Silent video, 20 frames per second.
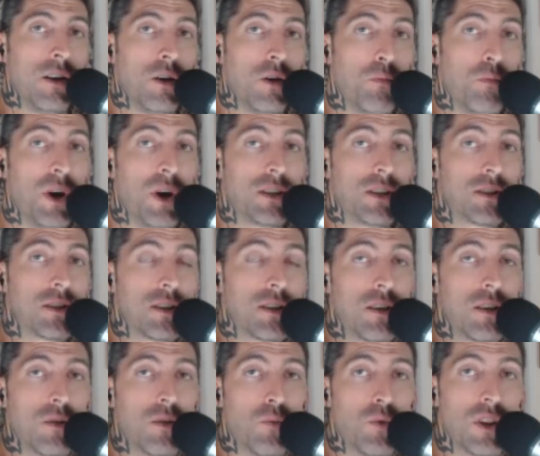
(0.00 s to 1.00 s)
But
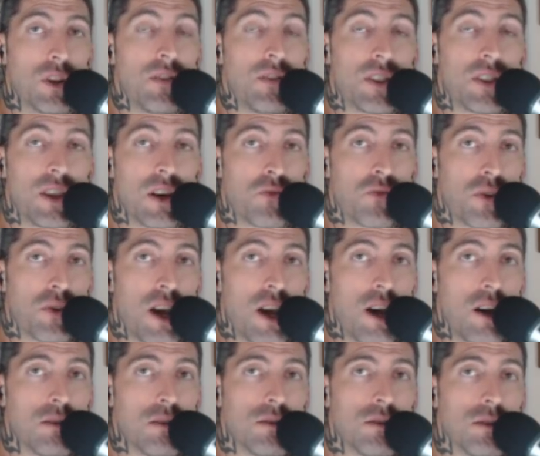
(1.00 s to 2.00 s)
we'll leave it there for
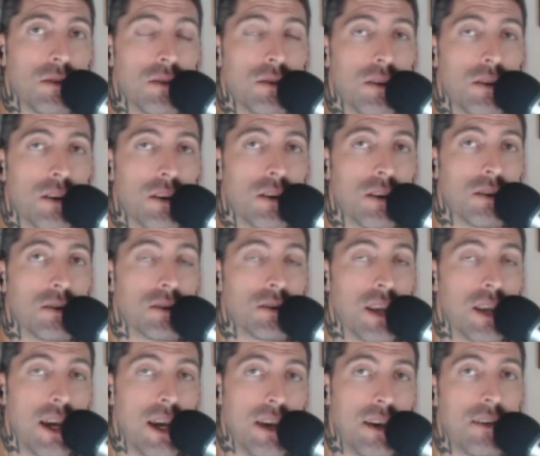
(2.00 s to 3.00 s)
now.
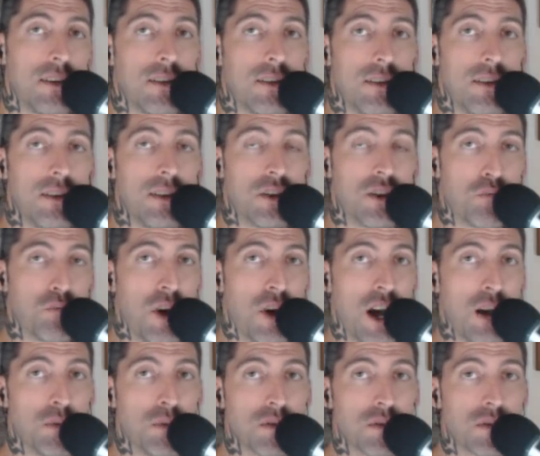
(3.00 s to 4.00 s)
Stay in your
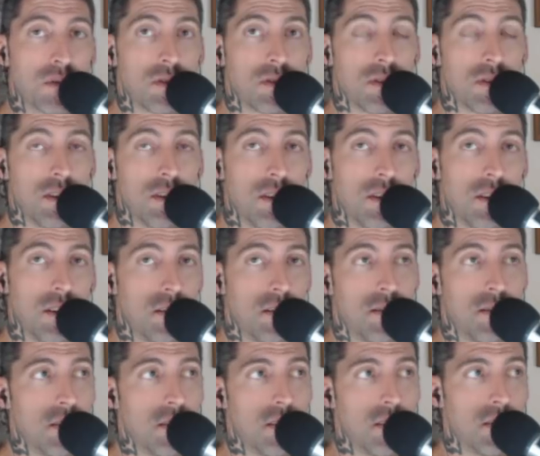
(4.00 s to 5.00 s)
Bibles.
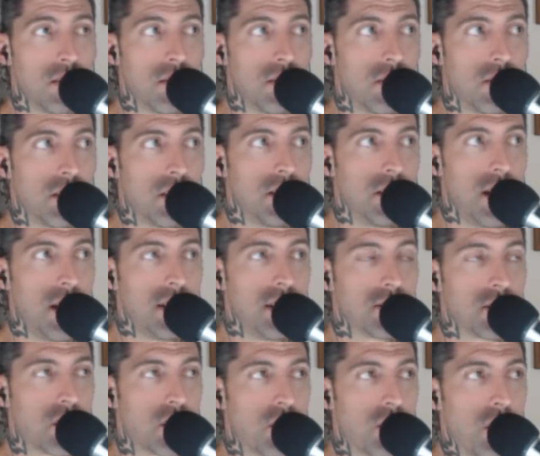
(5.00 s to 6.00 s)
The days
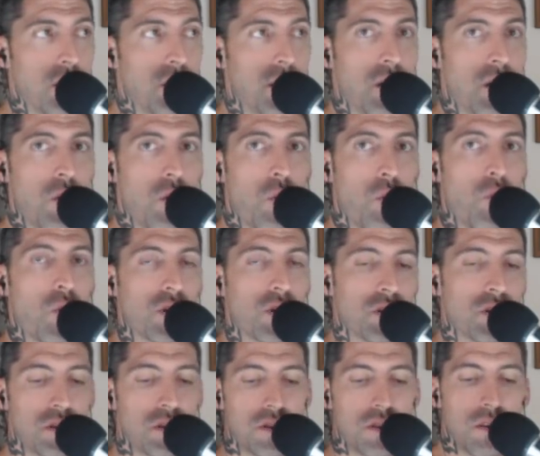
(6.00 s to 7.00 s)
are growing
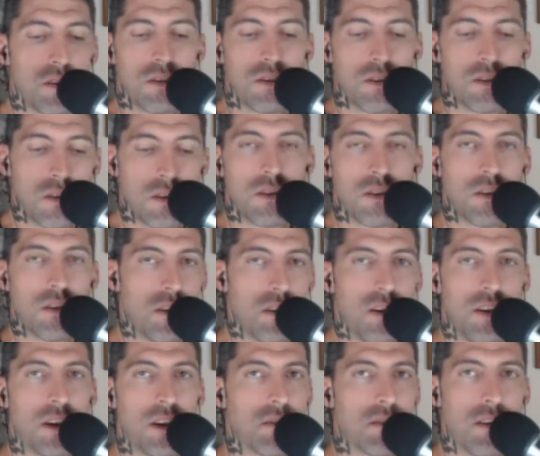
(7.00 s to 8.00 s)
worse
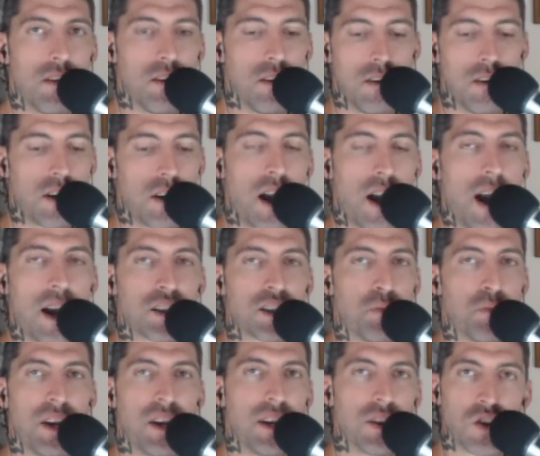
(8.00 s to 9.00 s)

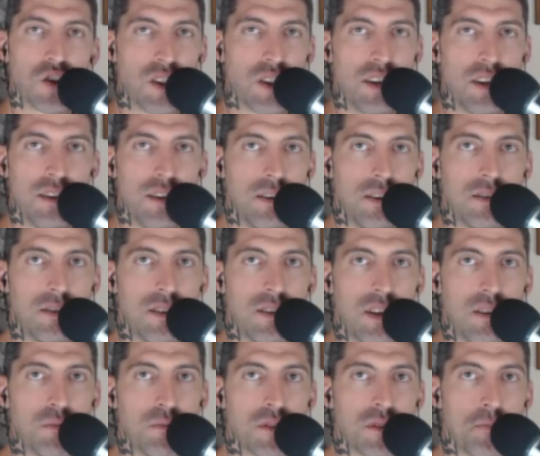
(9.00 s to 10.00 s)
exponentially, it
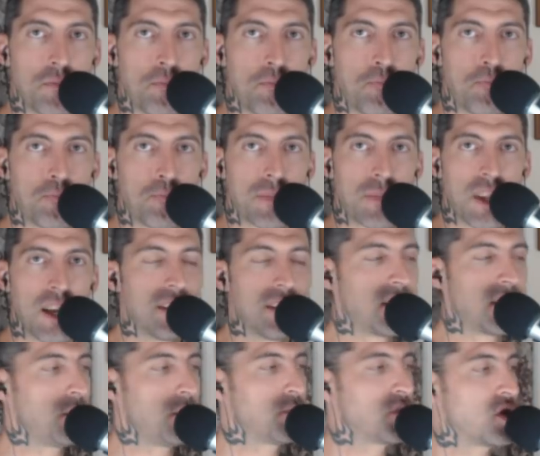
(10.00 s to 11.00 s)
seems. It
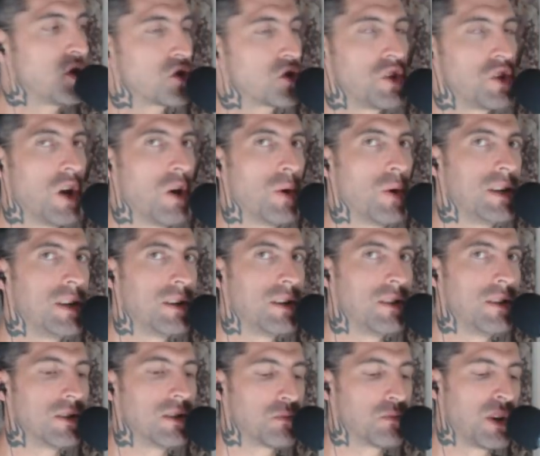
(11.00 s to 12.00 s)
seems there's no end to
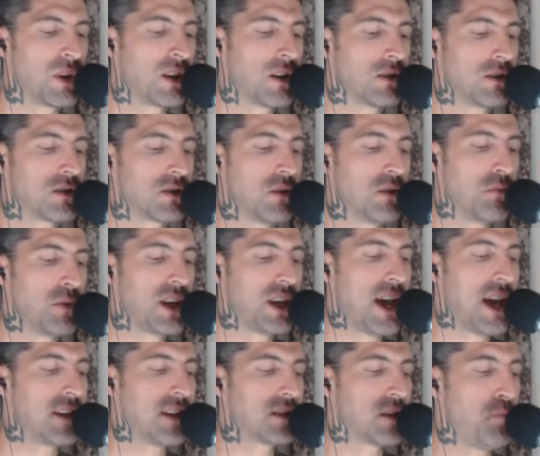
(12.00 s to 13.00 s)
this because somebody
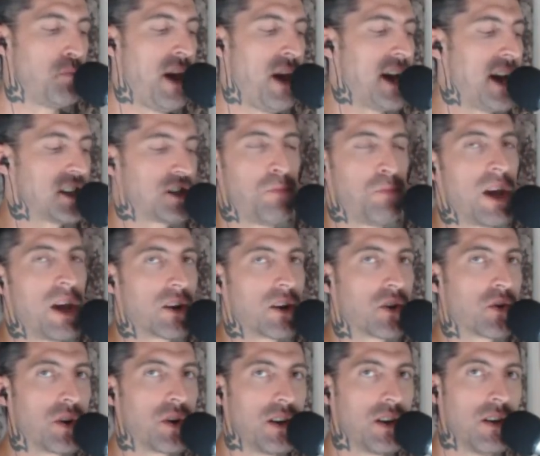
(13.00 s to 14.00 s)
has a past
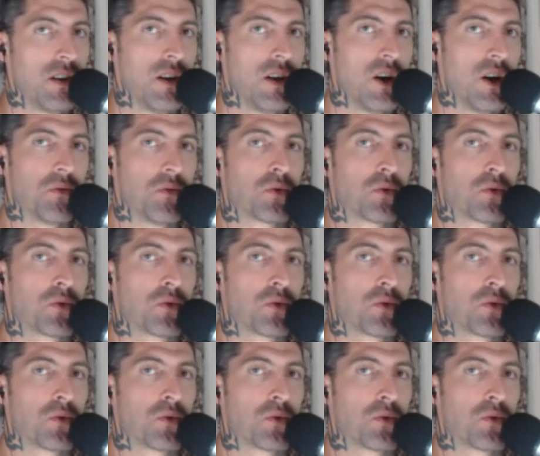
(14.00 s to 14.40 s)
pedigree of